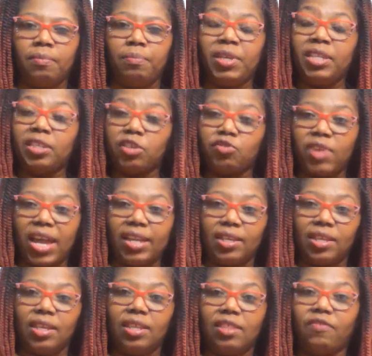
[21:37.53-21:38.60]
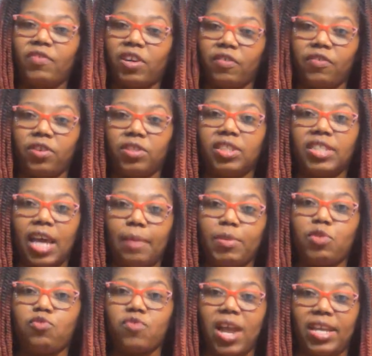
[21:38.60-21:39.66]
piece of writing the very first time
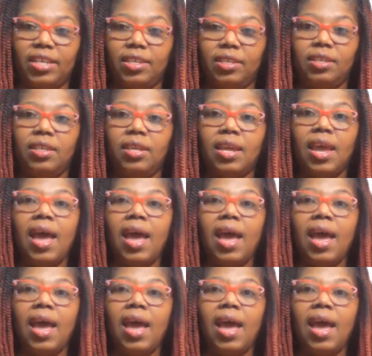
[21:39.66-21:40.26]
you write it.